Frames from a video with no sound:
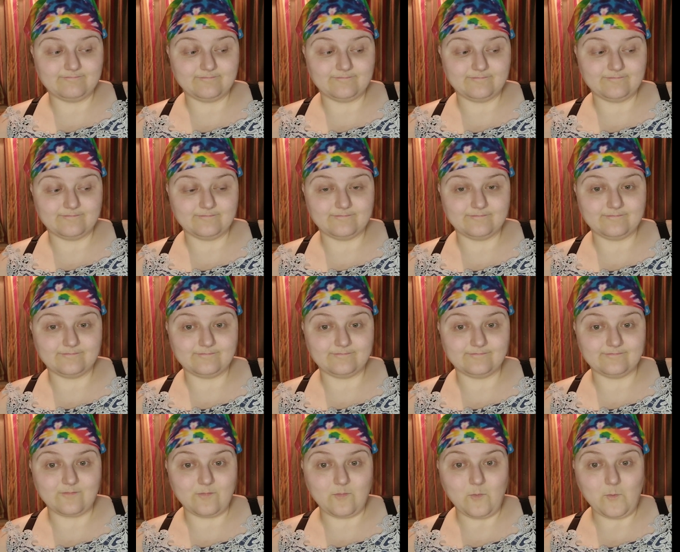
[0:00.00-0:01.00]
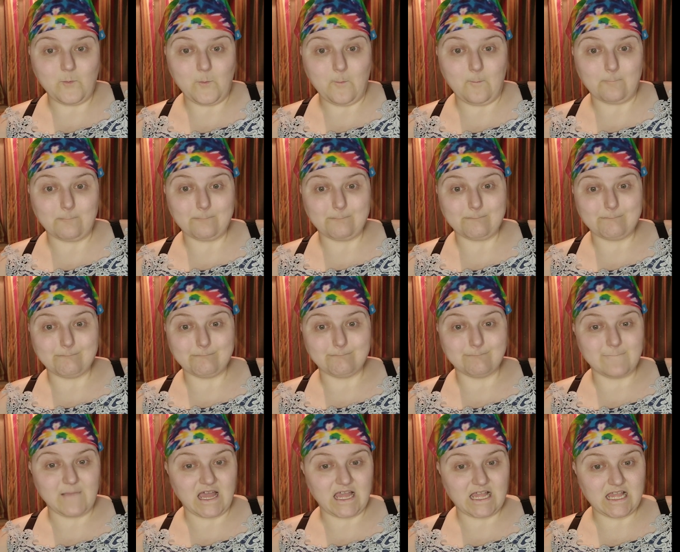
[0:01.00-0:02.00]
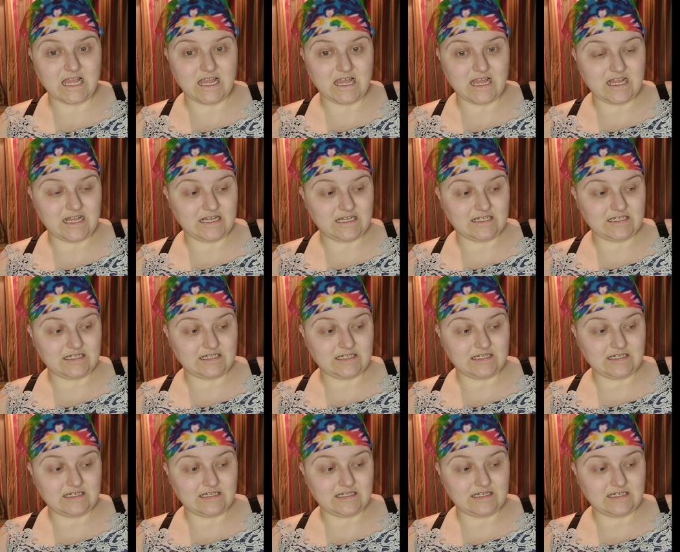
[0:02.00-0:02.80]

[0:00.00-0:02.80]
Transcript: Nobody speaks.